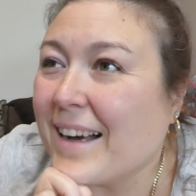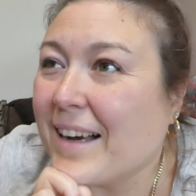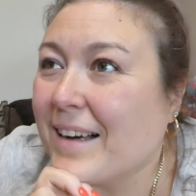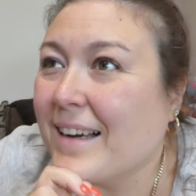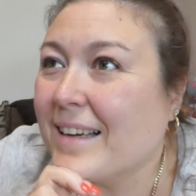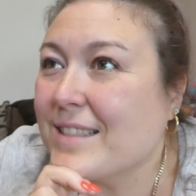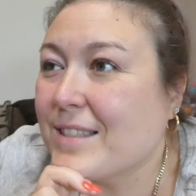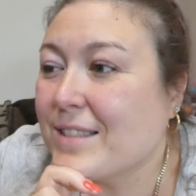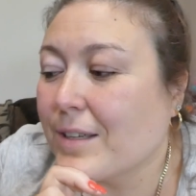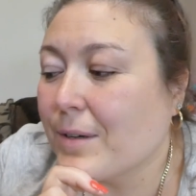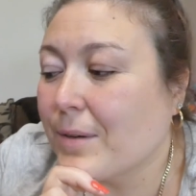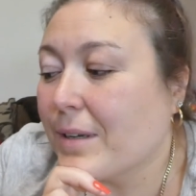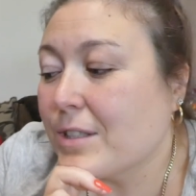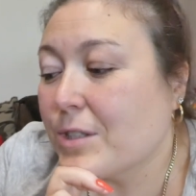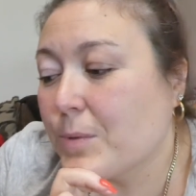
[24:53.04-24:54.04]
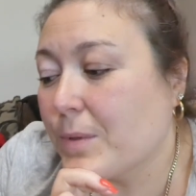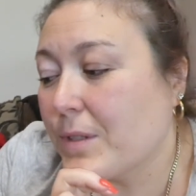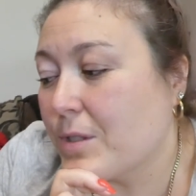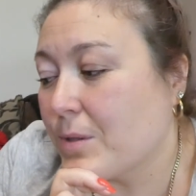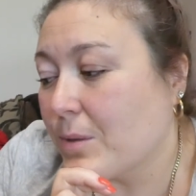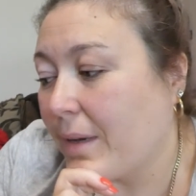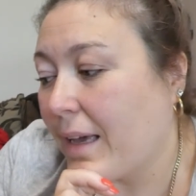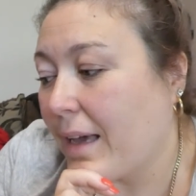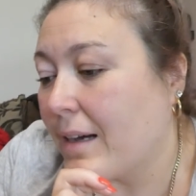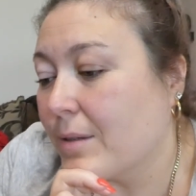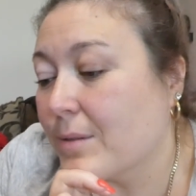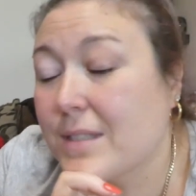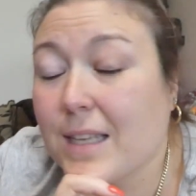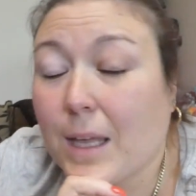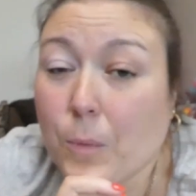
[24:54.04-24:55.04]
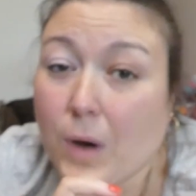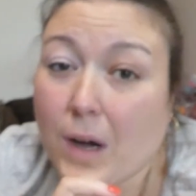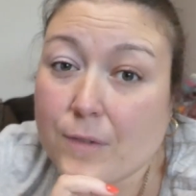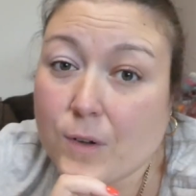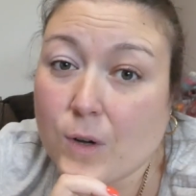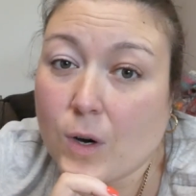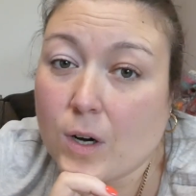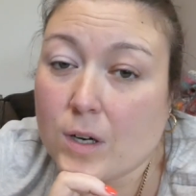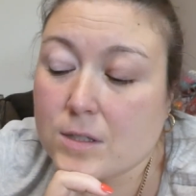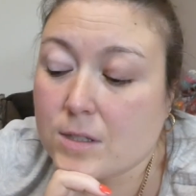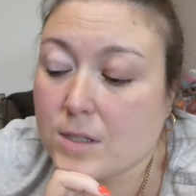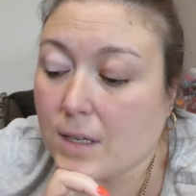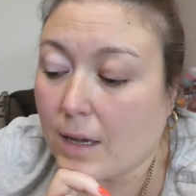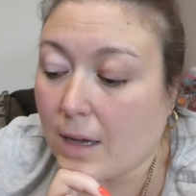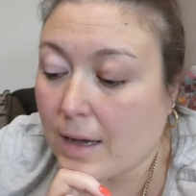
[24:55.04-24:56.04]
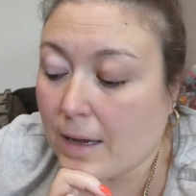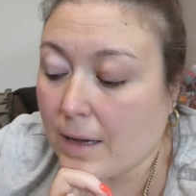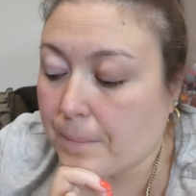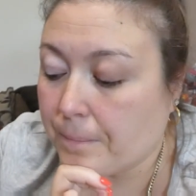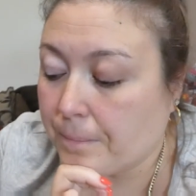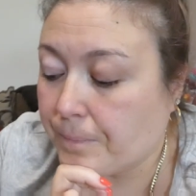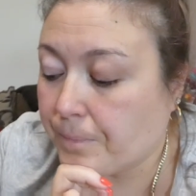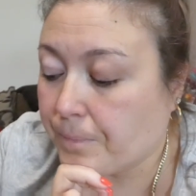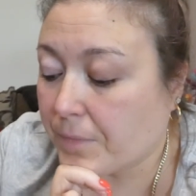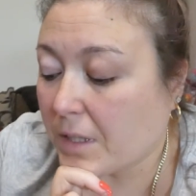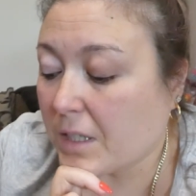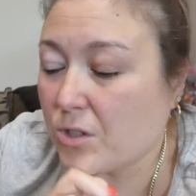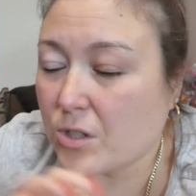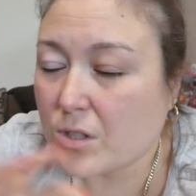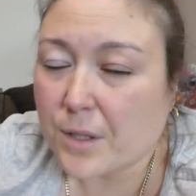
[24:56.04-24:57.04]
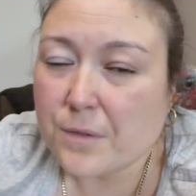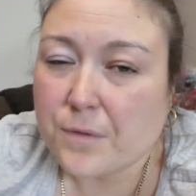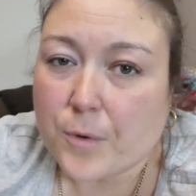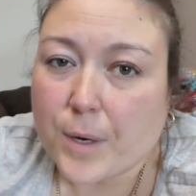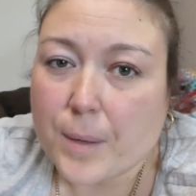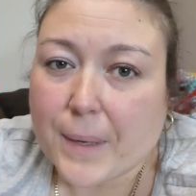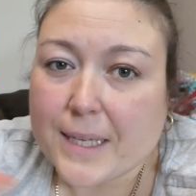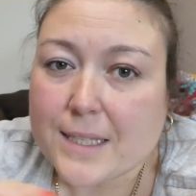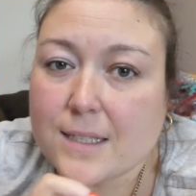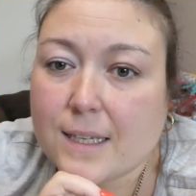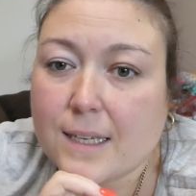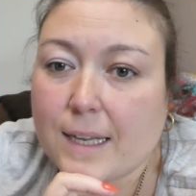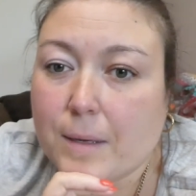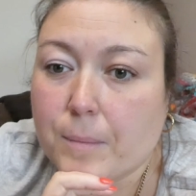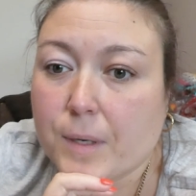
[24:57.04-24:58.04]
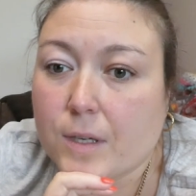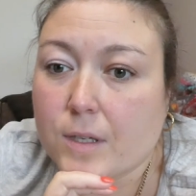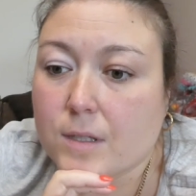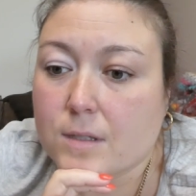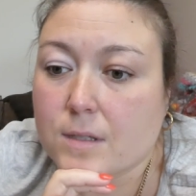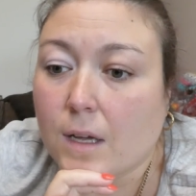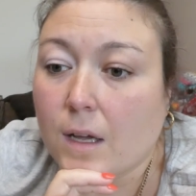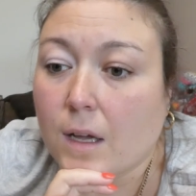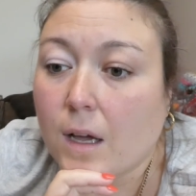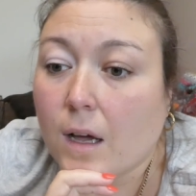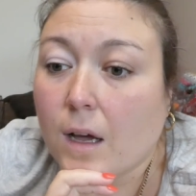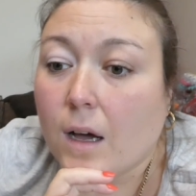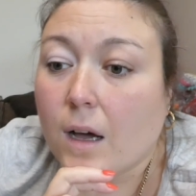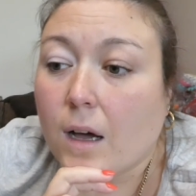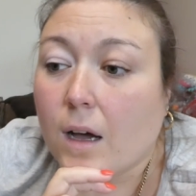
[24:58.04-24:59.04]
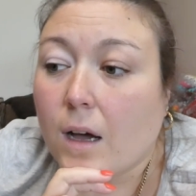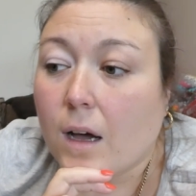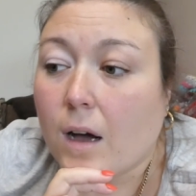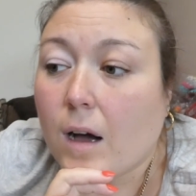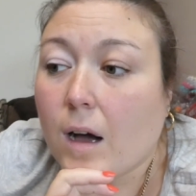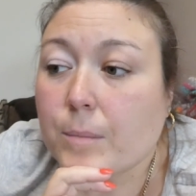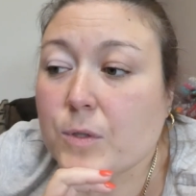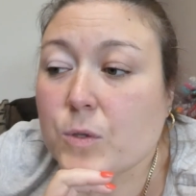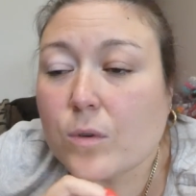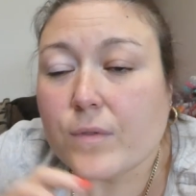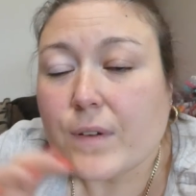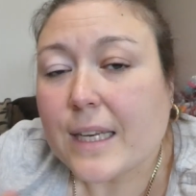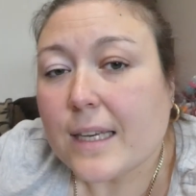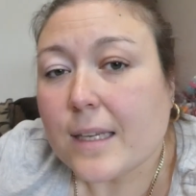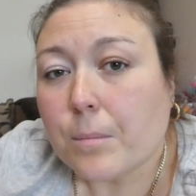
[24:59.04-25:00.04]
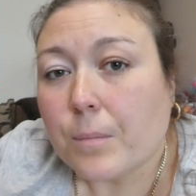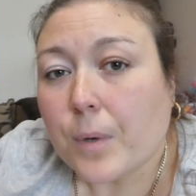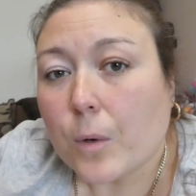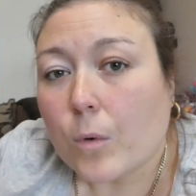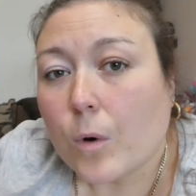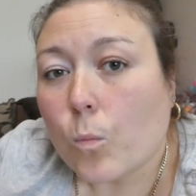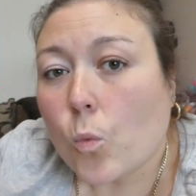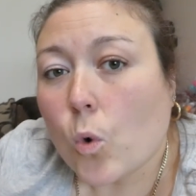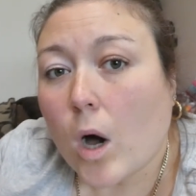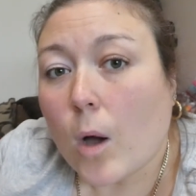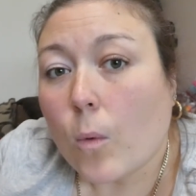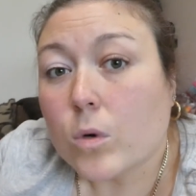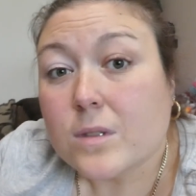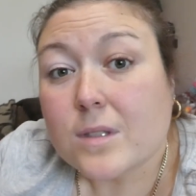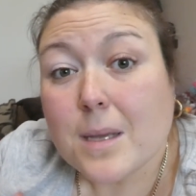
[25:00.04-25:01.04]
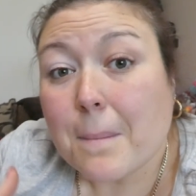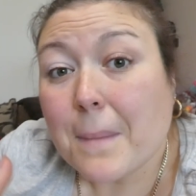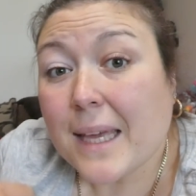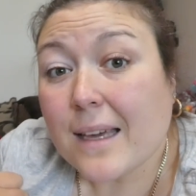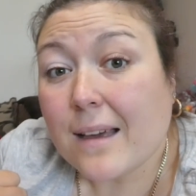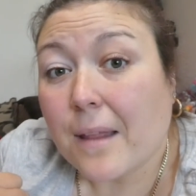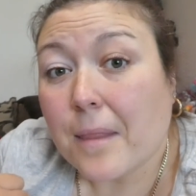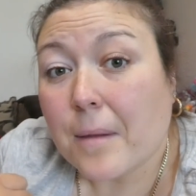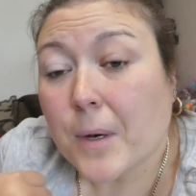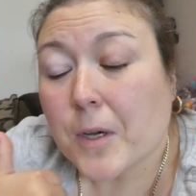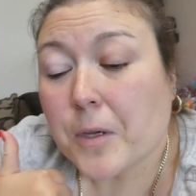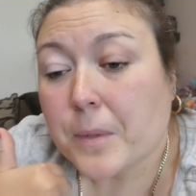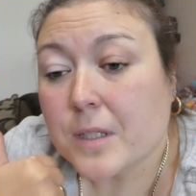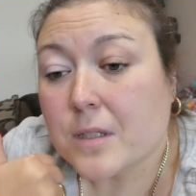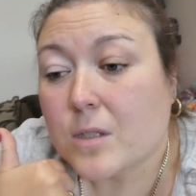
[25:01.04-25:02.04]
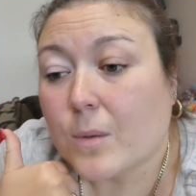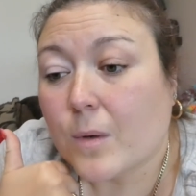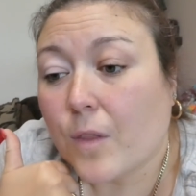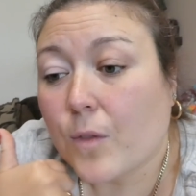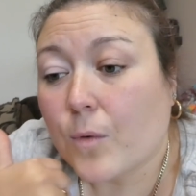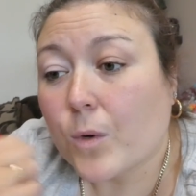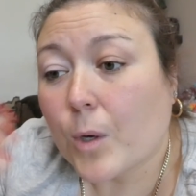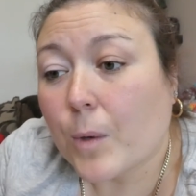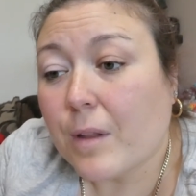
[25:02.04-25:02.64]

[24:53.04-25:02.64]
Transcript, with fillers: uh, so I just want to sort it out, see what I've got, um, and just go for it basically because I'm sort of in limbo on what I want to make at the moment. So I thought